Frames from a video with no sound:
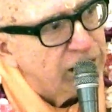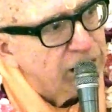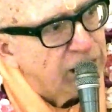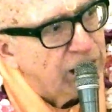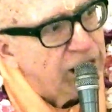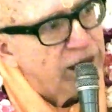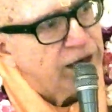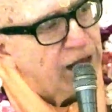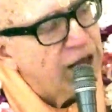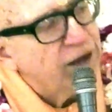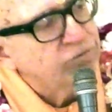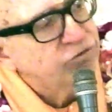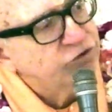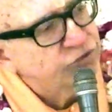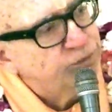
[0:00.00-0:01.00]
and
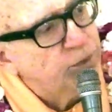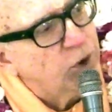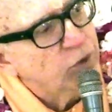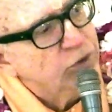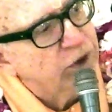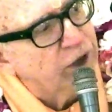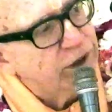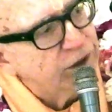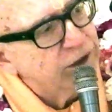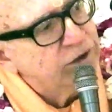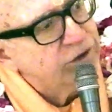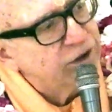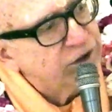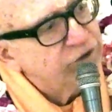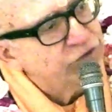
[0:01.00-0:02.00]
have spoken
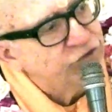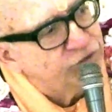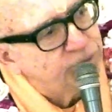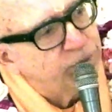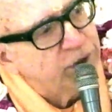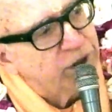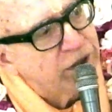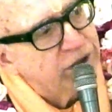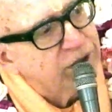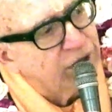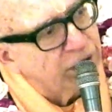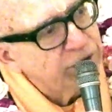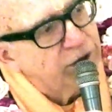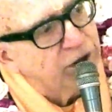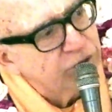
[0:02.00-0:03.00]
and did speak
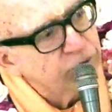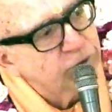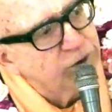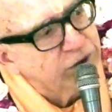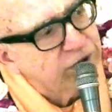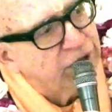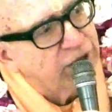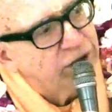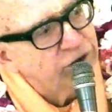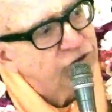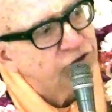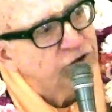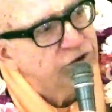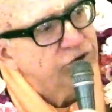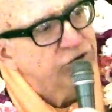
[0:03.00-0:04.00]
on other
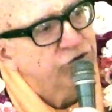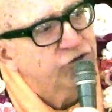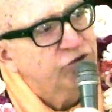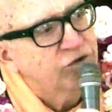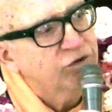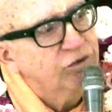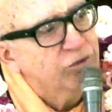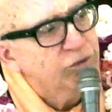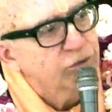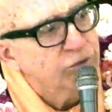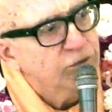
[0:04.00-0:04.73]
occasions to